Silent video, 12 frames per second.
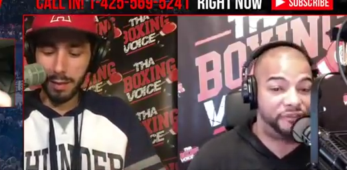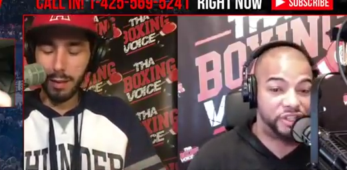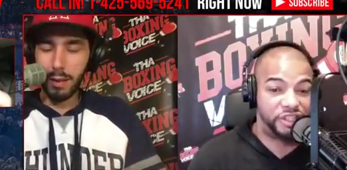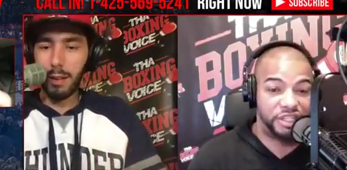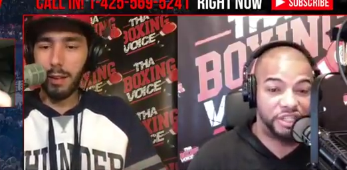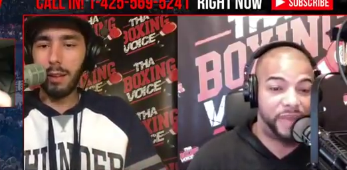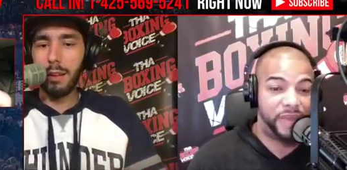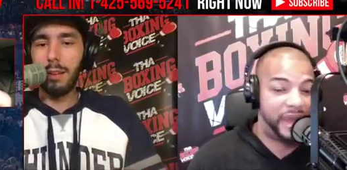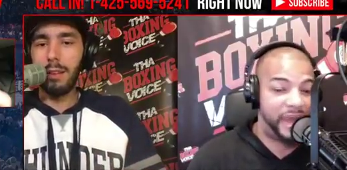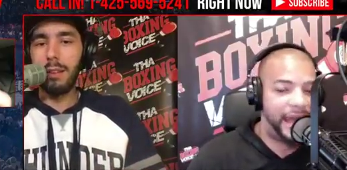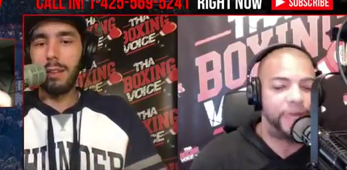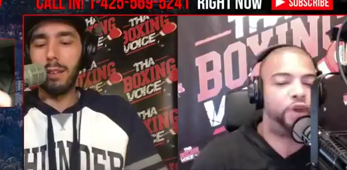Speaker 1: And I know they're going to
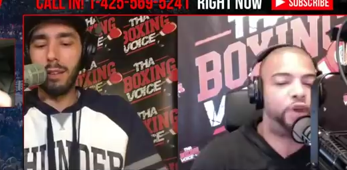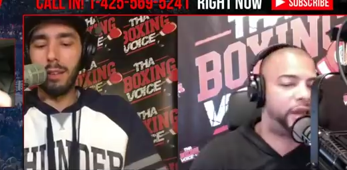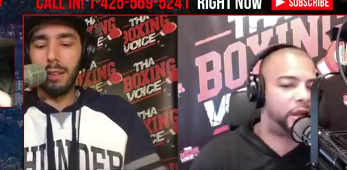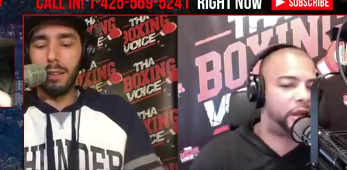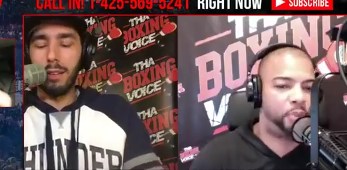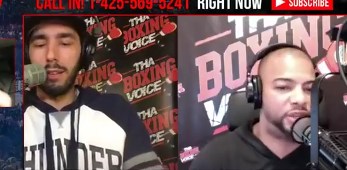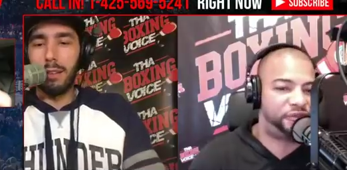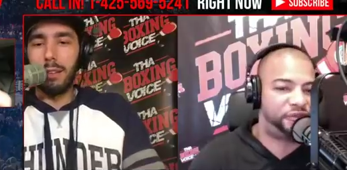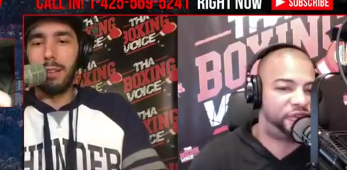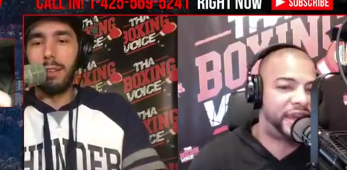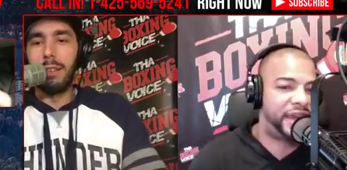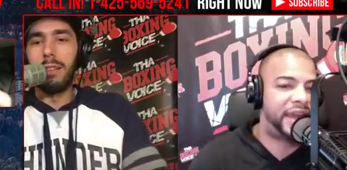point the finger at us
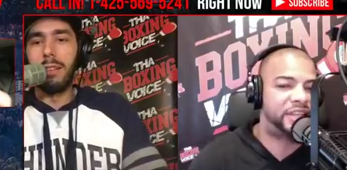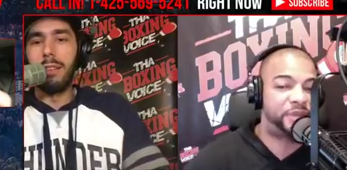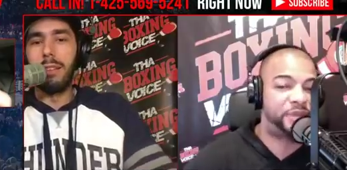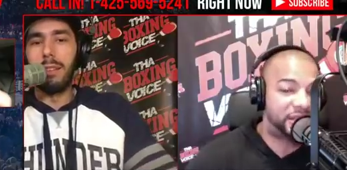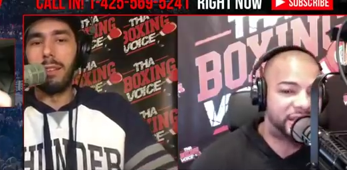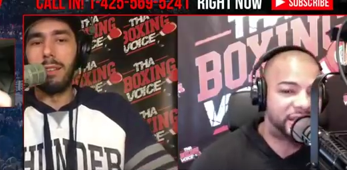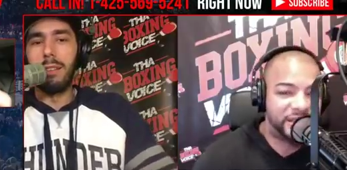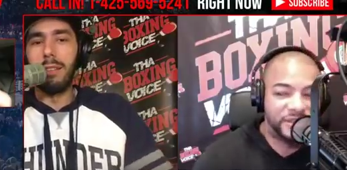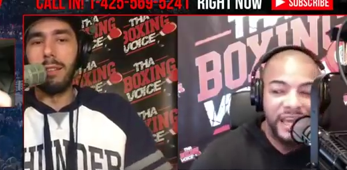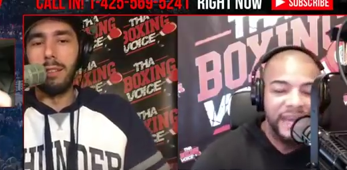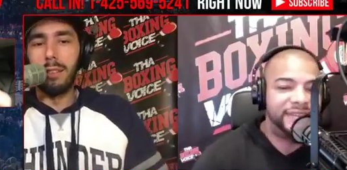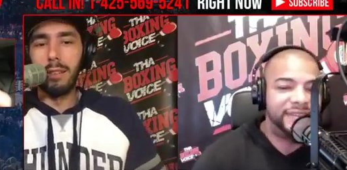because these
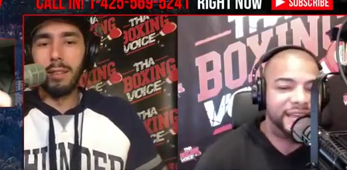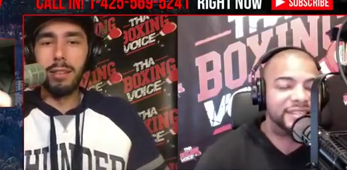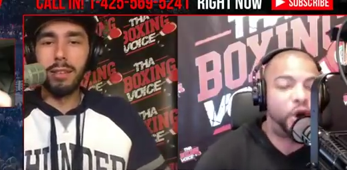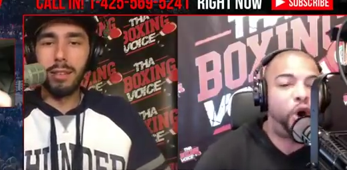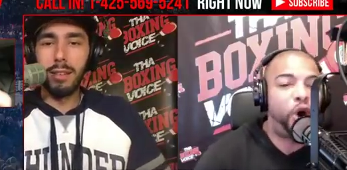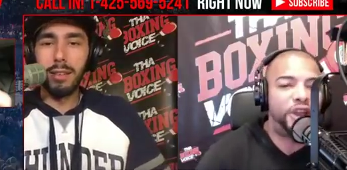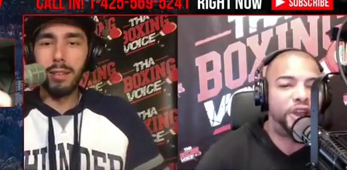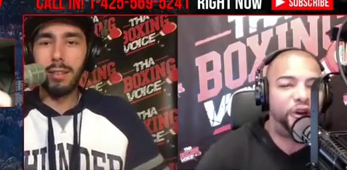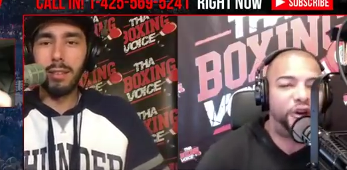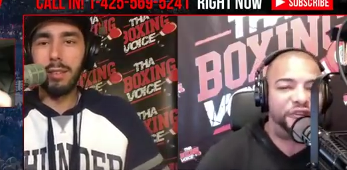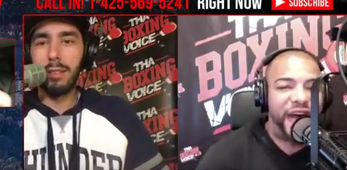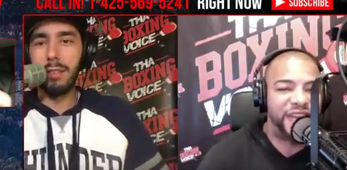audio files,
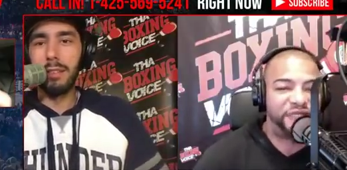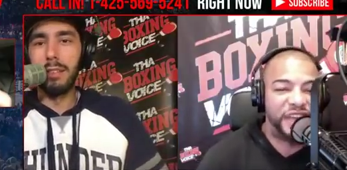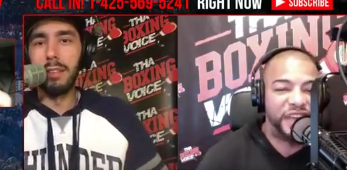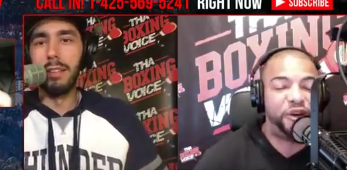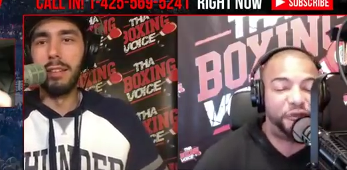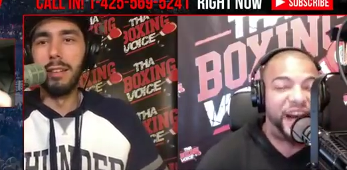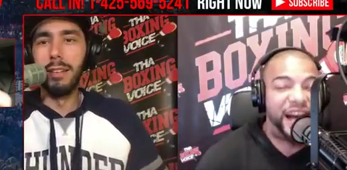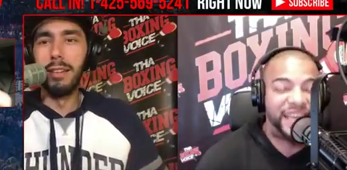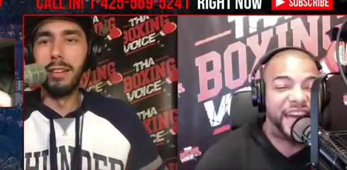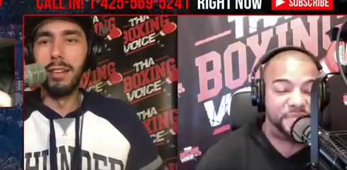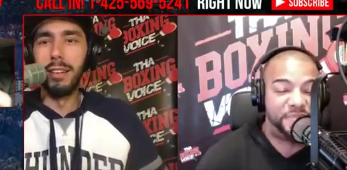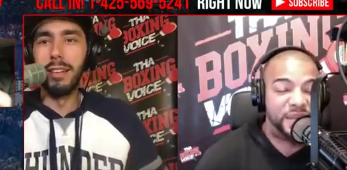video files have been
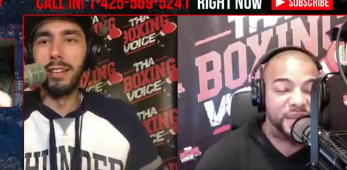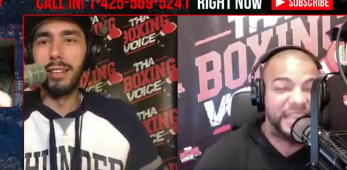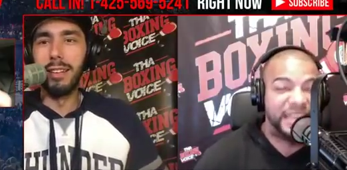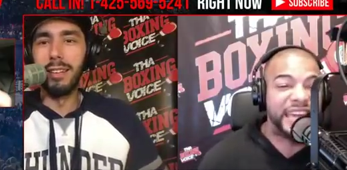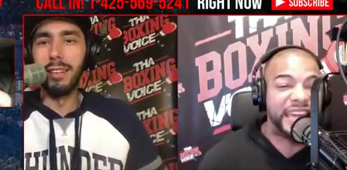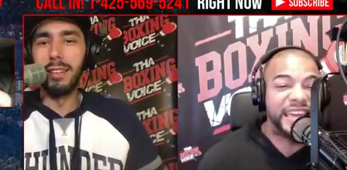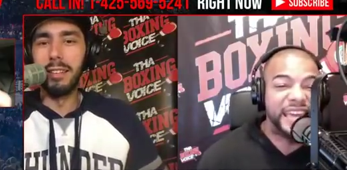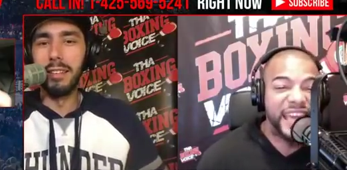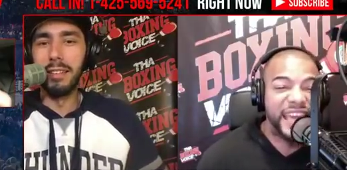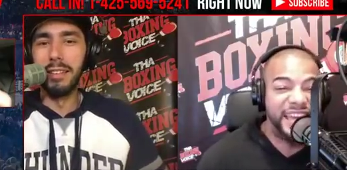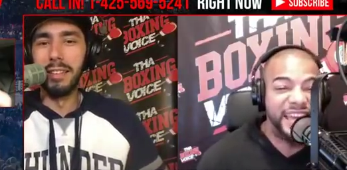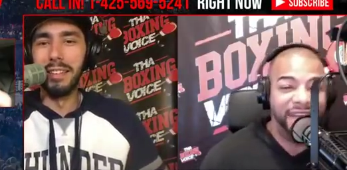deleted.
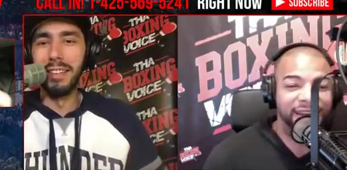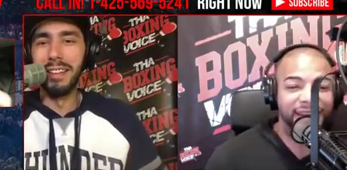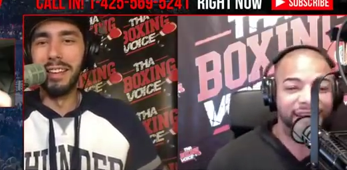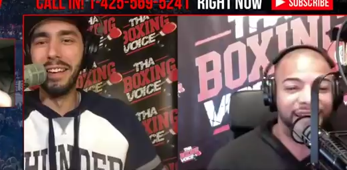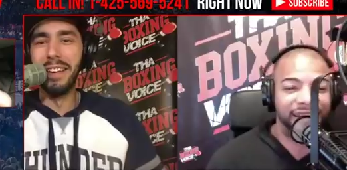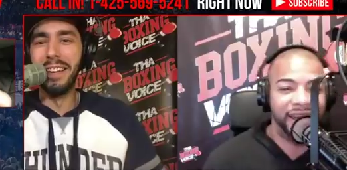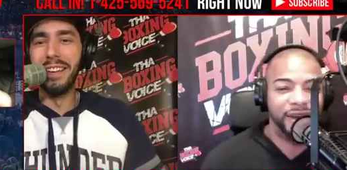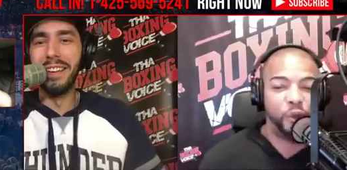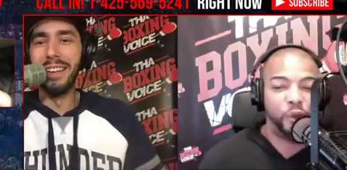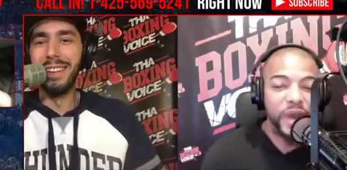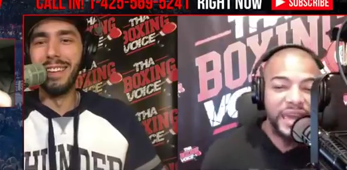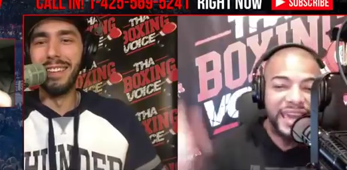
Speaker 2: We
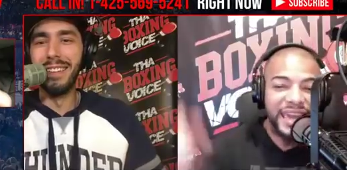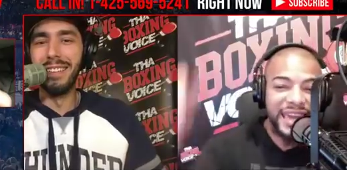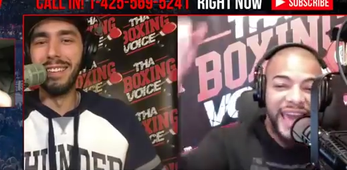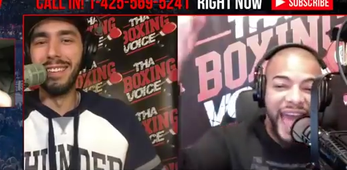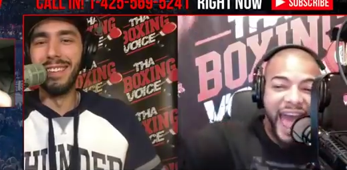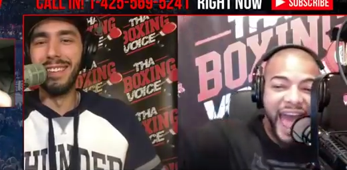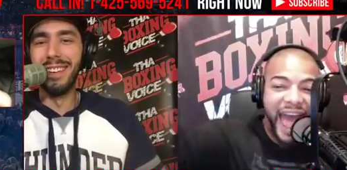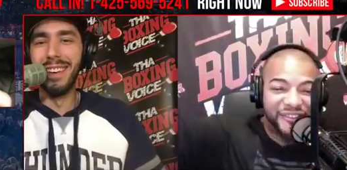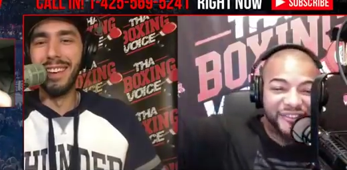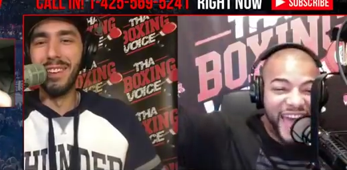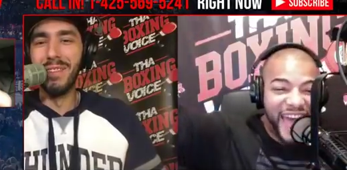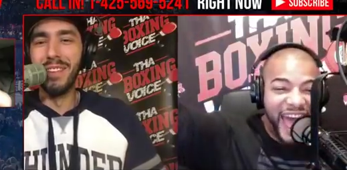have
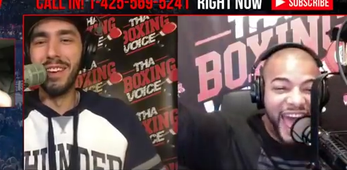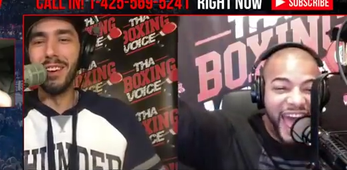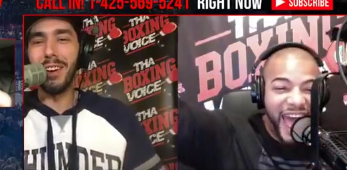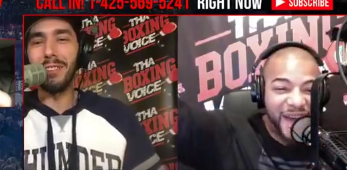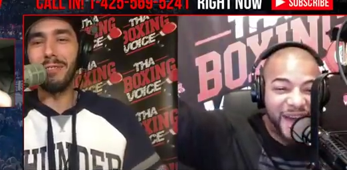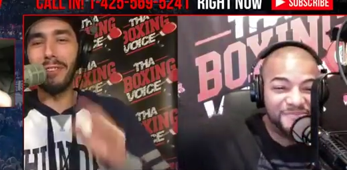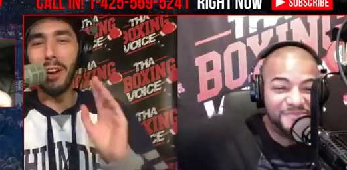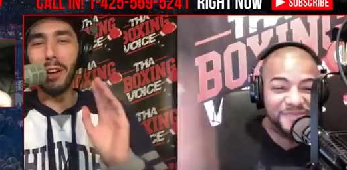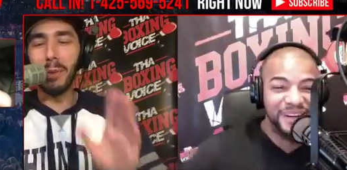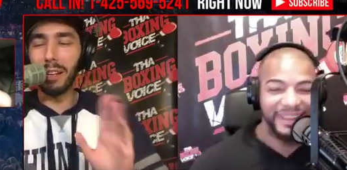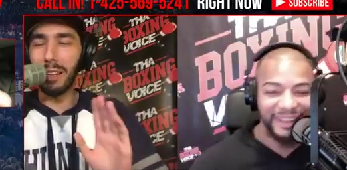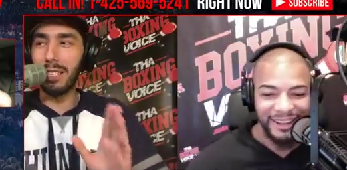them. Very
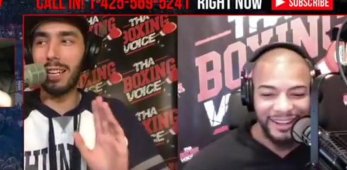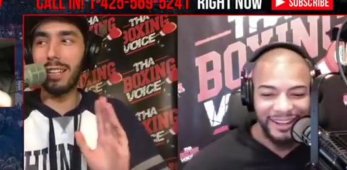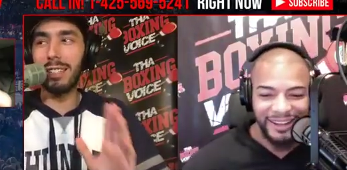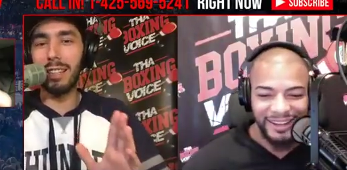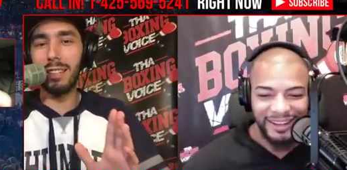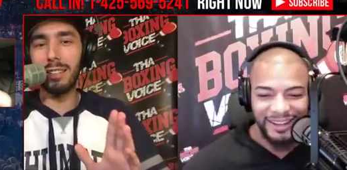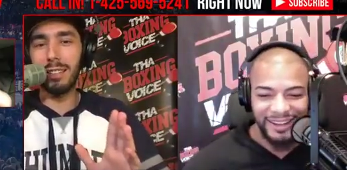quickly, I just got to say this.